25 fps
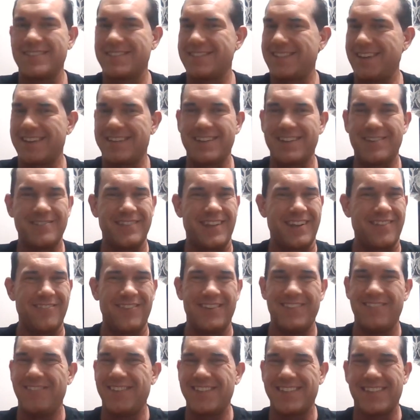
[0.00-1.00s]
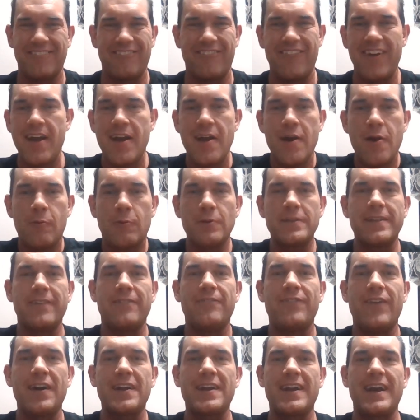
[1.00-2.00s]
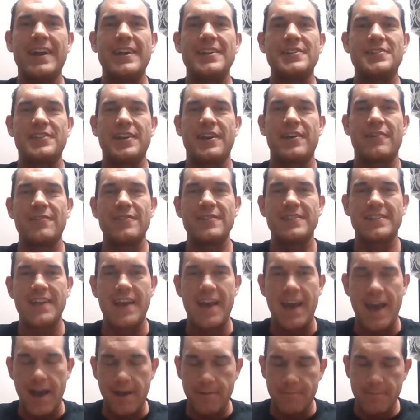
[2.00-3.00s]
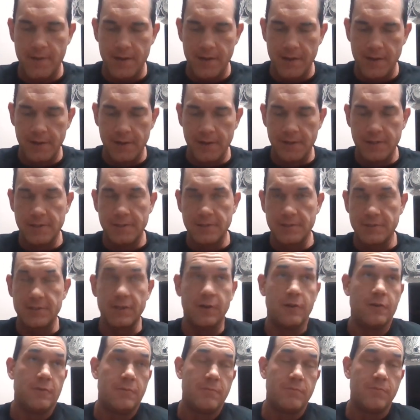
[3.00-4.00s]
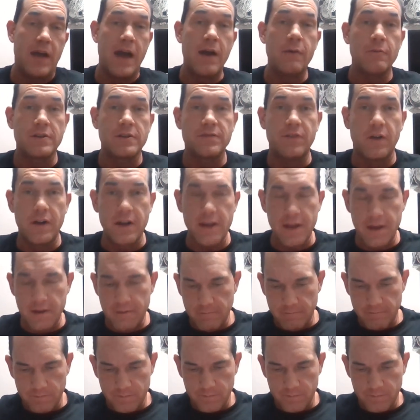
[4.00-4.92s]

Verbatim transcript: Just like, dude, like, what, what, the, what the fuck kind of chair is that? So that was funny.